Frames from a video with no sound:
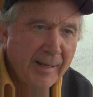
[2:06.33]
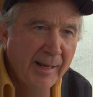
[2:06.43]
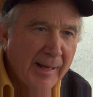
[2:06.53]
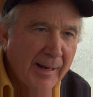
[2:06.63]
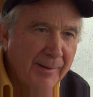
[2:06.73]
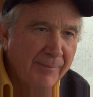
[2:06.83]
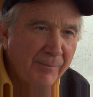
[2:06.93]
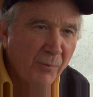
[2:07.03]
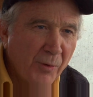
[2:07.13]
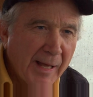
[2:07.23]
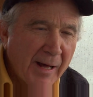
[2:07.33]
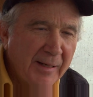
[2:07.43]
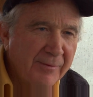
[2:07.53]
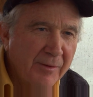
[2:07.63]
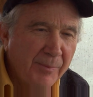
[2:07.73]
and without
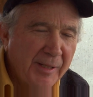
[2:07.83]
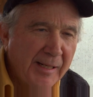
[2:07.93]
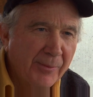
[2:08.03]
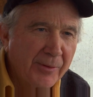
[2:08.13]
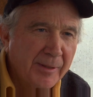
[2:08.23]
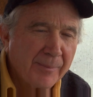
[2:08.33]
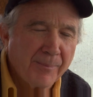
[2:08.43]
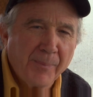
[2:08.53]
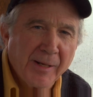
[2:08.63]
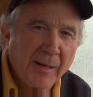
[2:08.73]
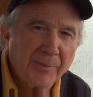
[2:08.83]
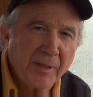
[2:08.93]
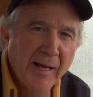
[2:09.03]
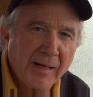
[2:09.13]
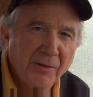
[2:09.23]
even being able to pick up the
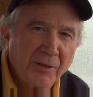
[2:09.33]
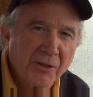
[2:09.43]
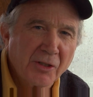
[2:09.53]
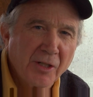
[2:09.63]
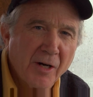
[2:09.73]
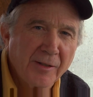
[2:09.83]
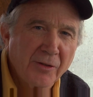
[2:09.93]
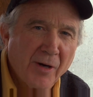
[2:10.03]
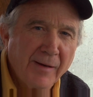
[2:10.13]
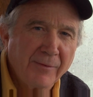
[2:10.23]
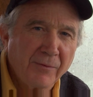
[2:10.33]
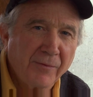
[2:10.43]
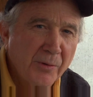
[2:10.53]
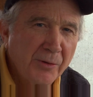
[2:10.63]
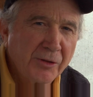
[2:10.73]
anchor, just started driving
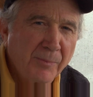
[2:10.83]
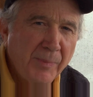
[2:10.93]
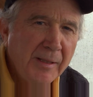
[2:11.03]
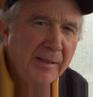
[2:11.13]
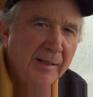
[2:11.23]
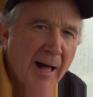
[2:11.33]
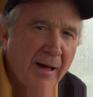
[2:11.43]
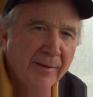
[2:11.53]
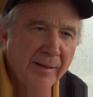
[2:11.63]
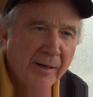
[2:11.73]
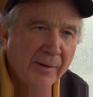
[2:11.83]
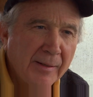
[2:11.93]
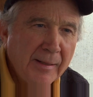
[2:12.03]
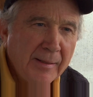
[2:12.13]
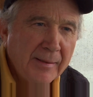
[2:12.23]
full speed out of there.
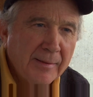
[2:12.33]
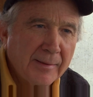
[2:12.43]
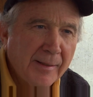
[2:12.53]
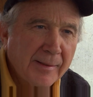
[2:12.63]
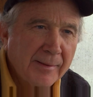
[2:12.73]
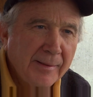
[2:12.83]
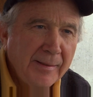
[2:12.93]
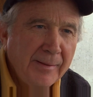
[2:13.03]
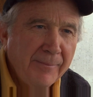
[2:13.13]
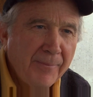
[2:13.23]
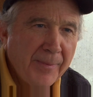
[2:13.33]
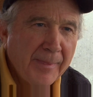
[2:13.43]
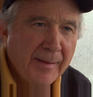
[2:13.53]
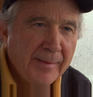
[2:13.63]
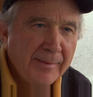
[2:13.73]
Luckily,
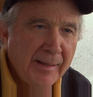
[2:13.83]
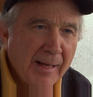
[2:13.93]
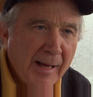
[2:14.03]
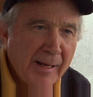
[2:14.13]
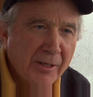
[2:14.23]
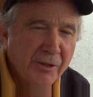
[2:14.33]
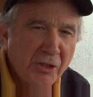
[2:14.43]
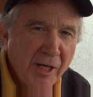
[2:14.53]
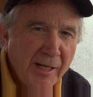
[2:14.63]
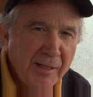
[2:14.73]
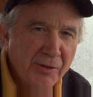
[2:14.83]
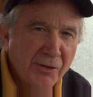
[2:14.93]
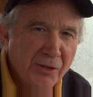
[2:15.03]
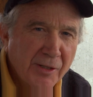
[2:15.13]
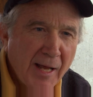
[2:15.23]
the anchor chain
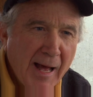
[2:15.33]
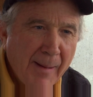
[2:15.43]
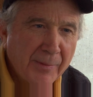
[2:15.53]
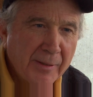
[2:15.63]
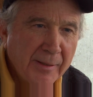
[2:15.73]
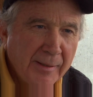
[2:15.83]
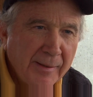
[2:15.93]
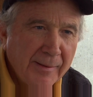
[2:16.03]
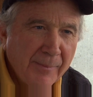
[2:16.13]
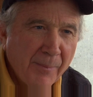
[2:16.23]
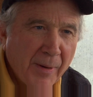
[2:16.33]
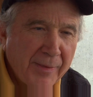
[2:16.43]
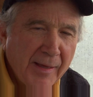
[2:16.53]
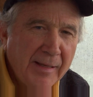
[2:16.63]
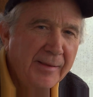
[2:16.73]
snapped,
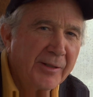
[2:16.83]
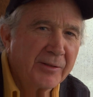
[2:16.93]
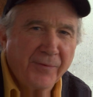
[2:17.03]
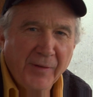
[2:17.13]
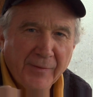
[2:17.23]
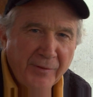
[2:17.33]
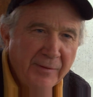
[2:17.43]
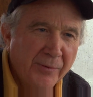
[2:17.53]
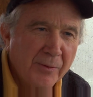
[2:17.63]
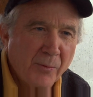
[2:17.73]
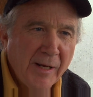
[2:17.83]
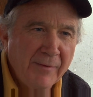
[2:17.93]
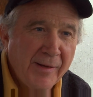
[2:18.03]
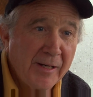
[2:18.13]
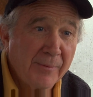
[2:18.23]
but then this 50-foot
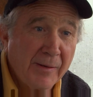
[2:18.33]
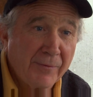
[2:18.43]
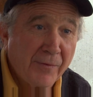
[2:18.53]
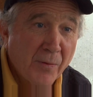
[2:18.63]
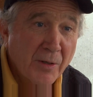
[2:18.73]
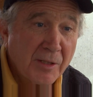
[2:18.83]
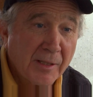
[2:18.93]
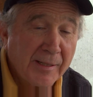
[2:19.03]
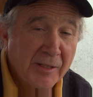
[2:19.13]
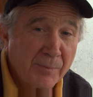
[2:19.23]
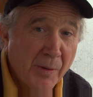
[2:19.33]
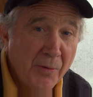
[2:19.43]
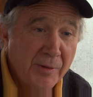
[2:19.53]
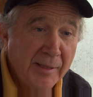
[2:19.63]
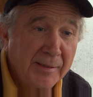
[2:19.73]
wave hit him, and fortunately his
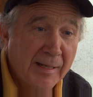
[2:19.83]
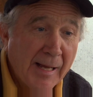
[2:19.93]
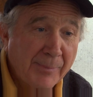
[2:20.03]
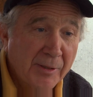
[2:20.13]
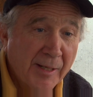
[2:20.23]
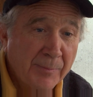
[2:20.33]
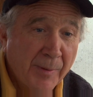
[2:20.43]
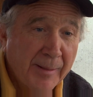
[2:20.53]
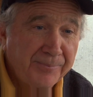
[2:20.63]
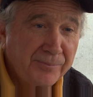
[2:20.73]
boat didn't capsize. But